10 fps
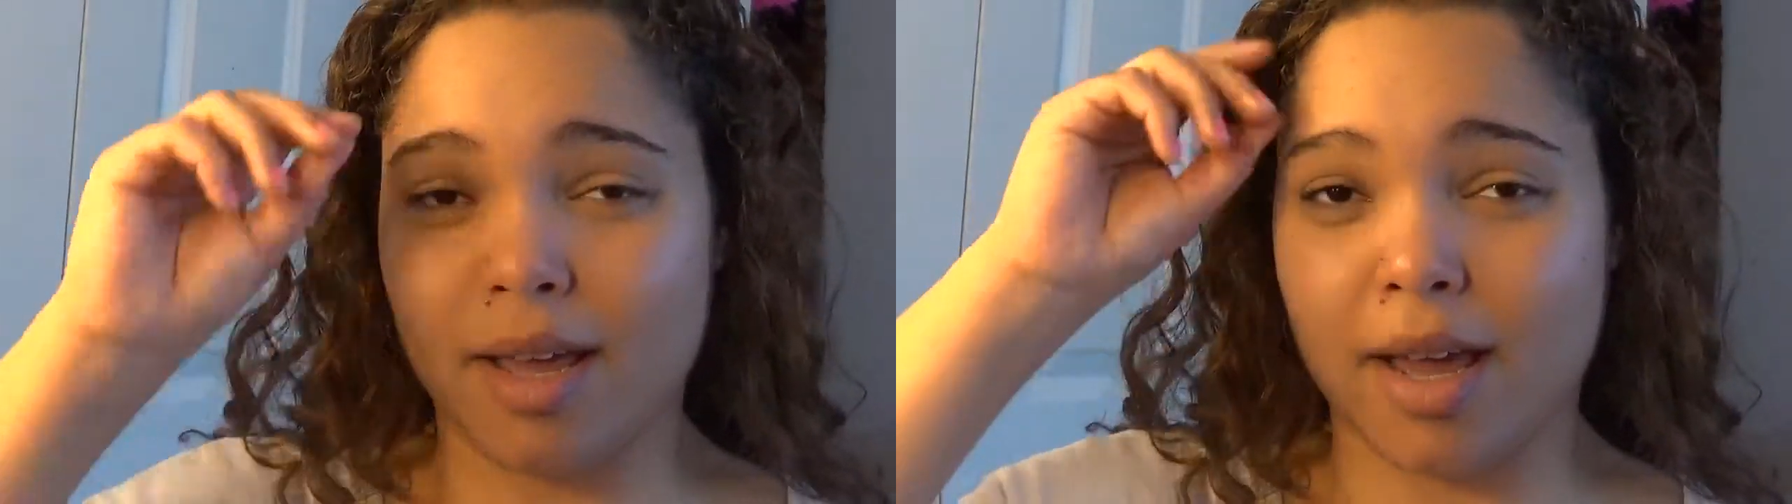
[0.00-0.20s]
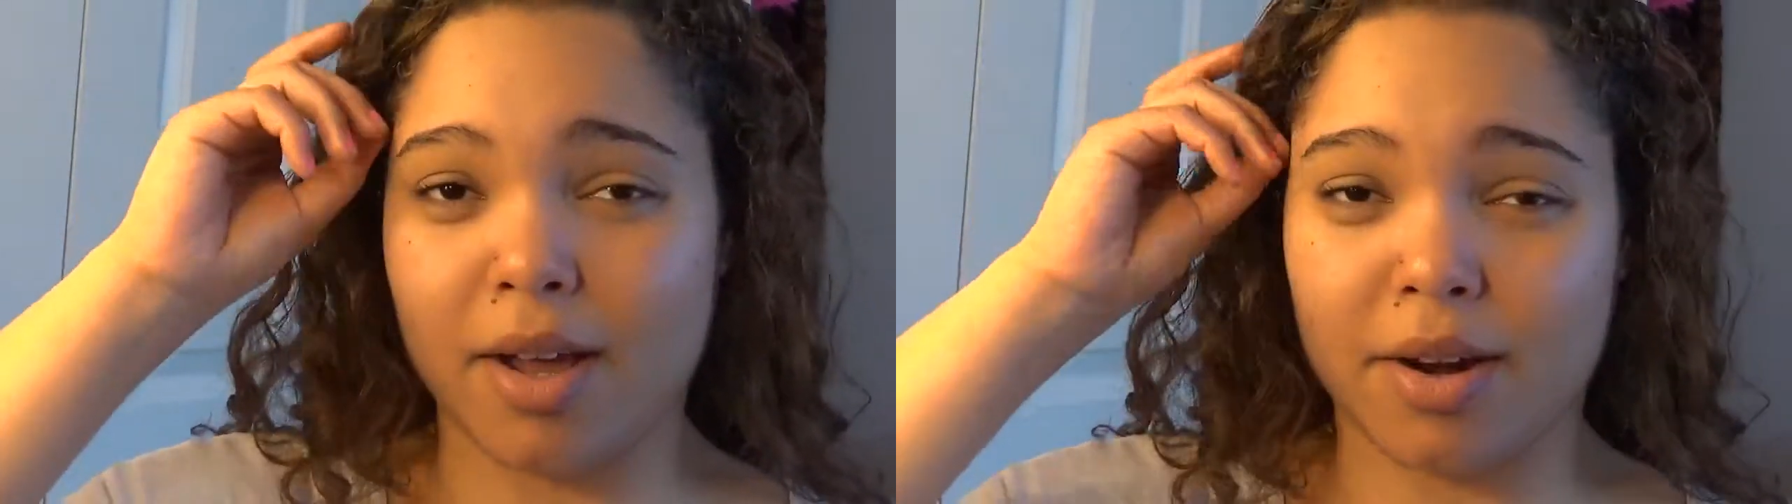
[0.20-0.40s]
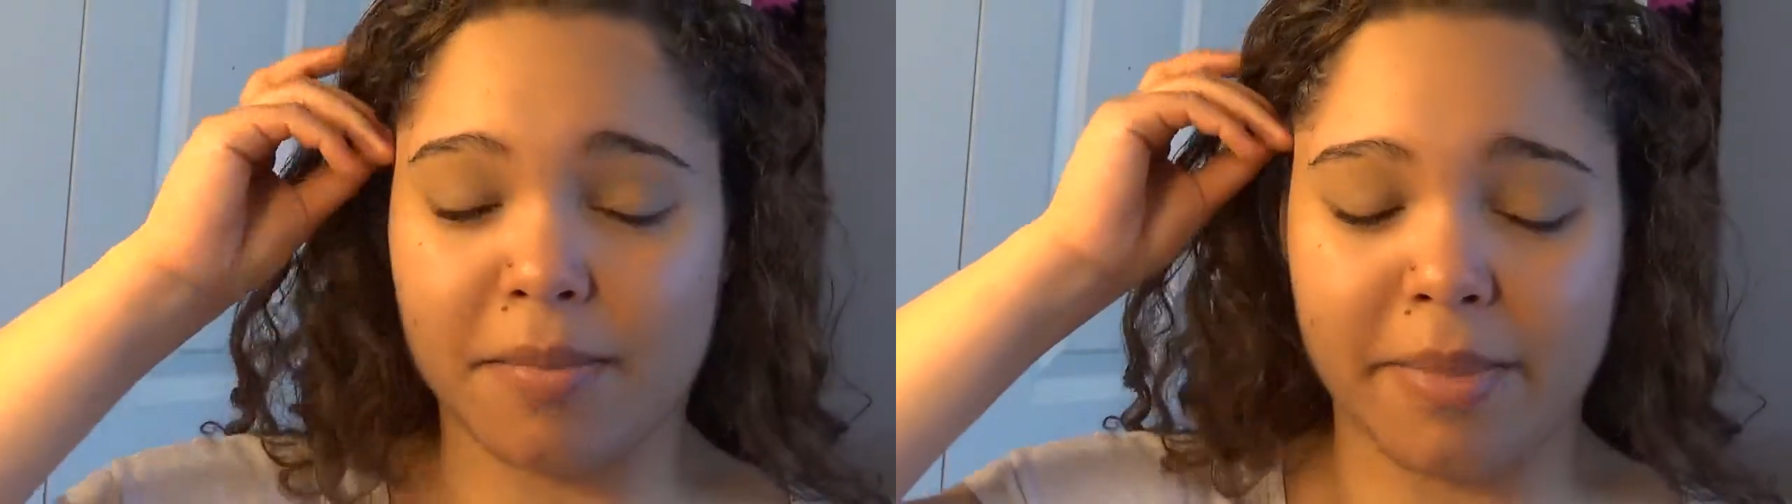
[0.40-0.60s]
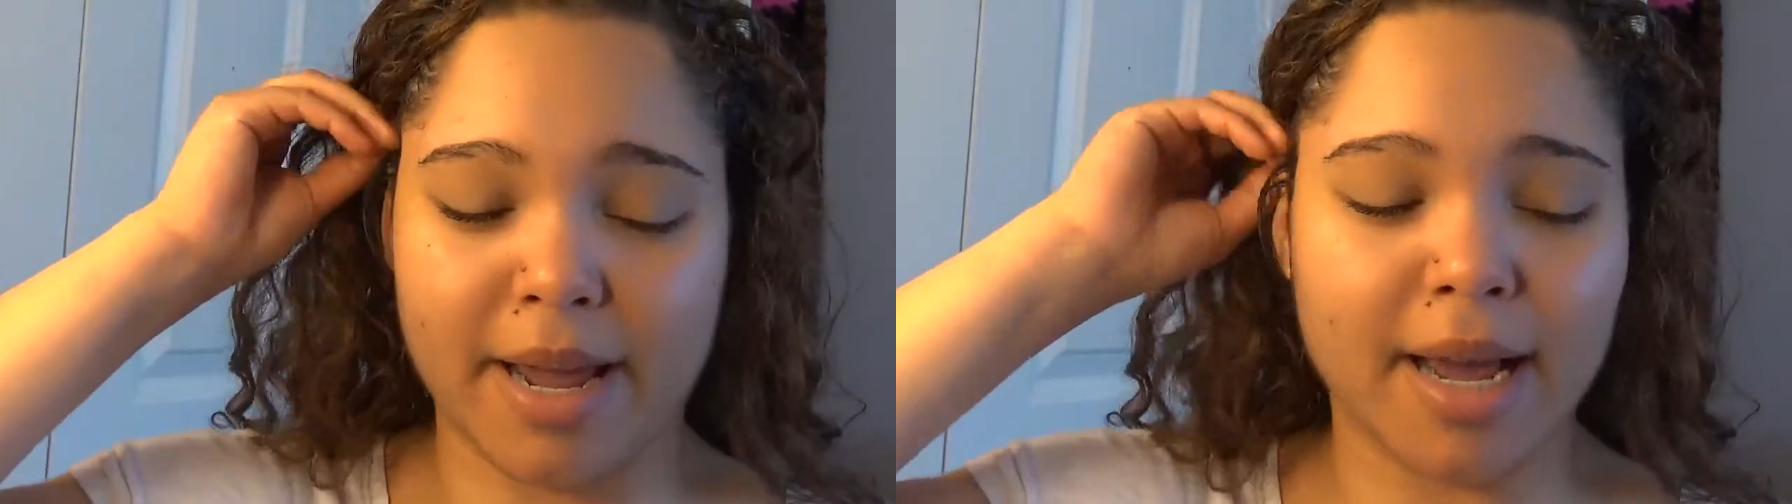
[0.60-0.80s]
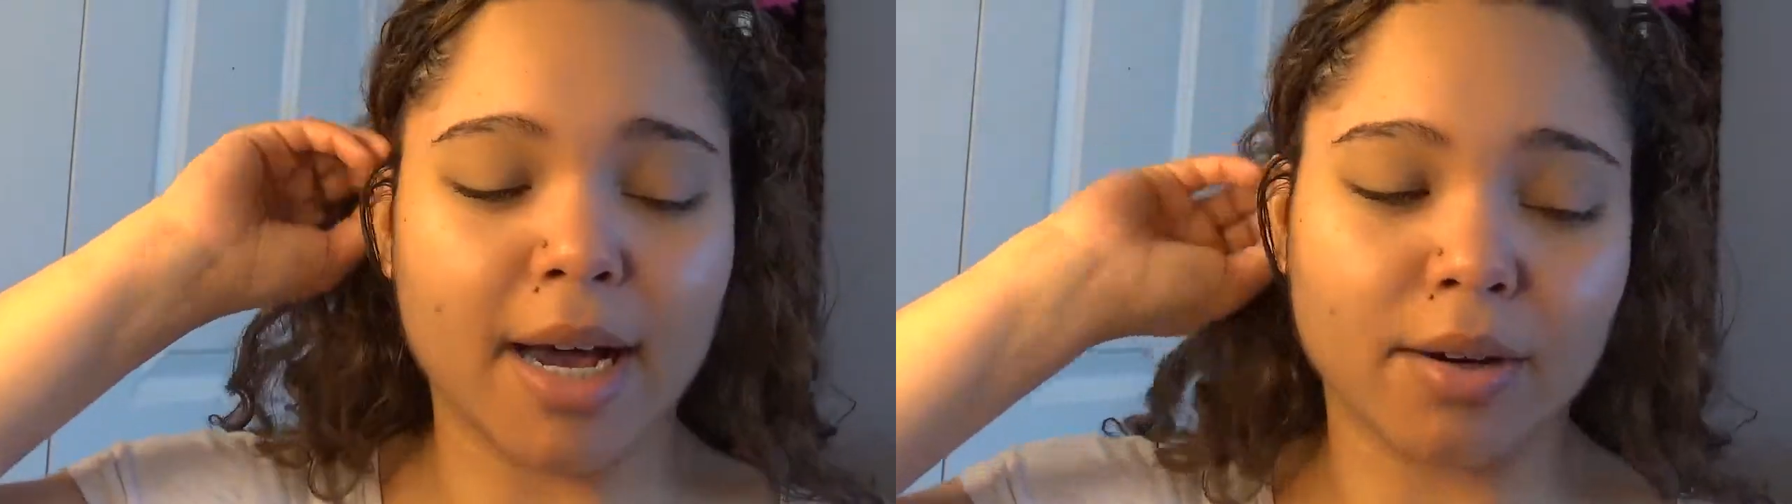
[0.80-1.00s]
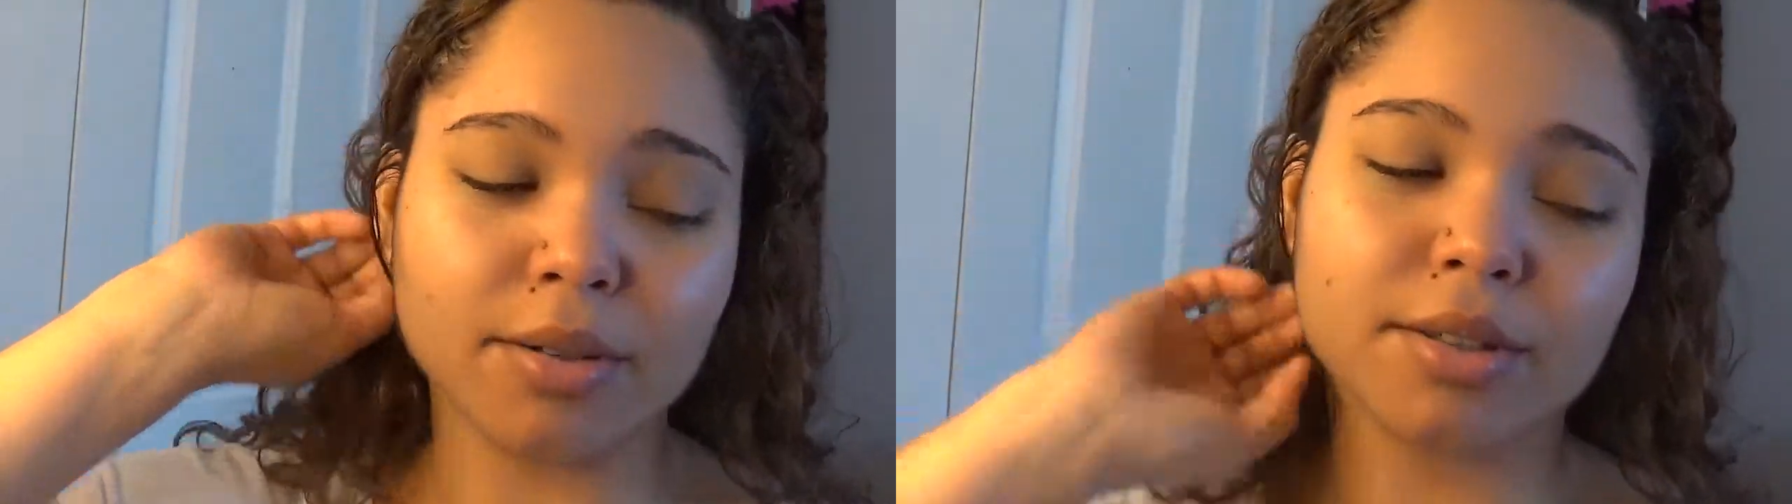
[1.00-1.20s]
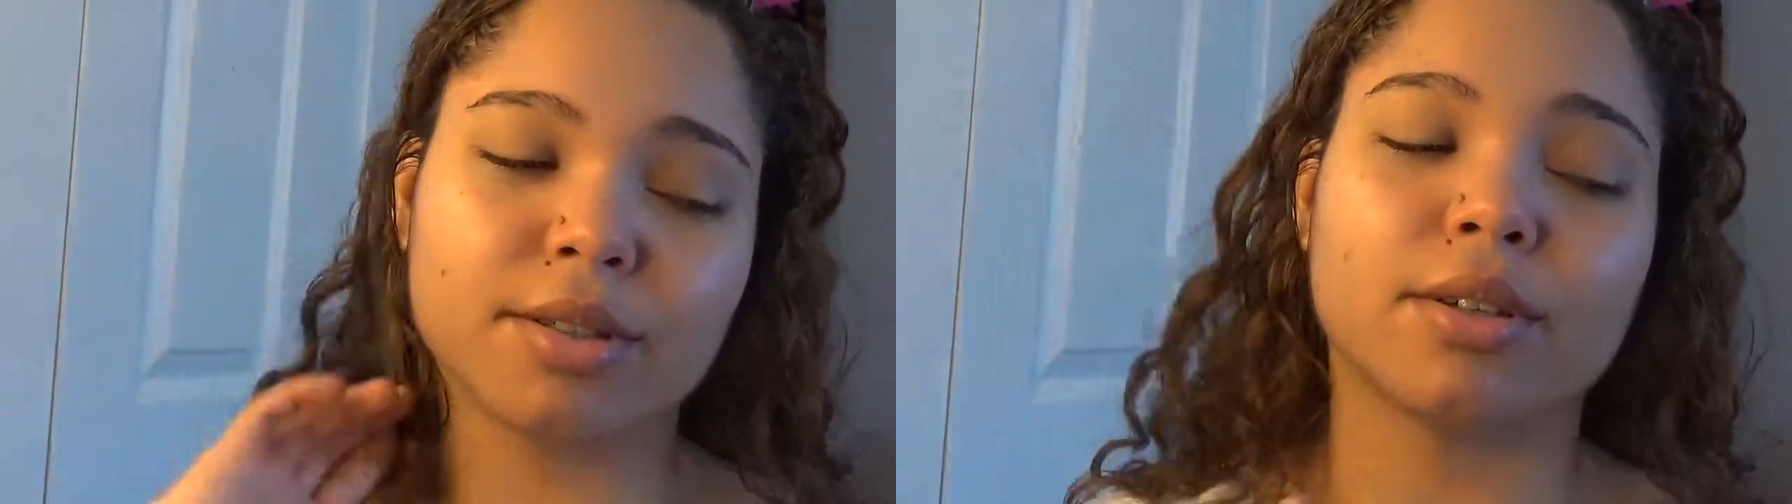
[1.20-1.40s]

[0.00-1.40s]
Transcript: air in my house,